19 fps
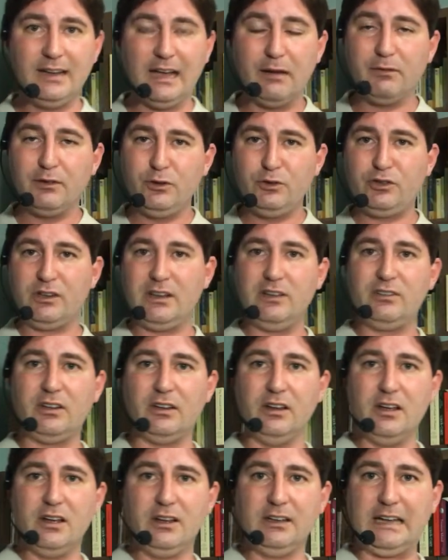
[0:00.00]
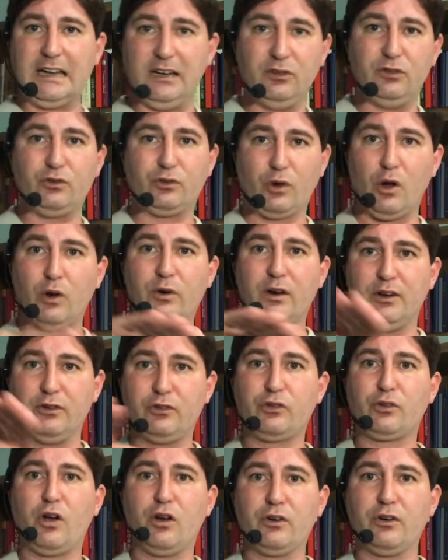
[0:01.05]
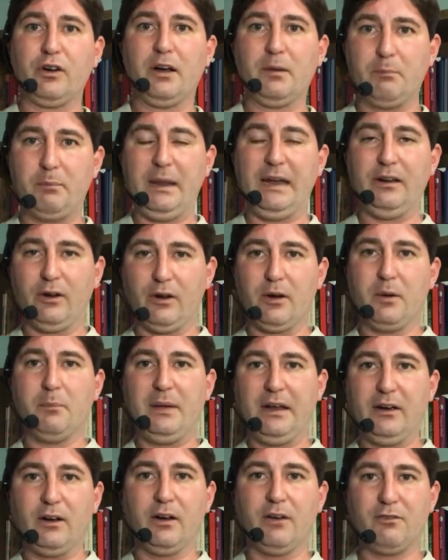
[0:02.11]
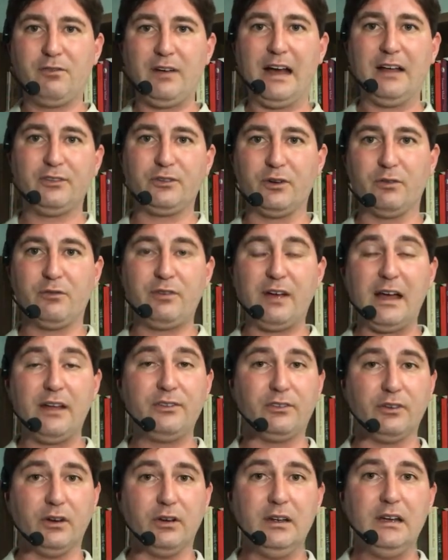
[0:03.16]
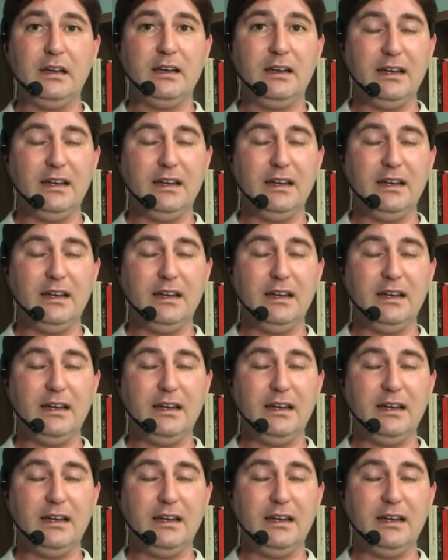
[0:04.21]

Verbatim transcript: Evolution isn't getting stronger and stronger and bigger and bigger and faster and faster.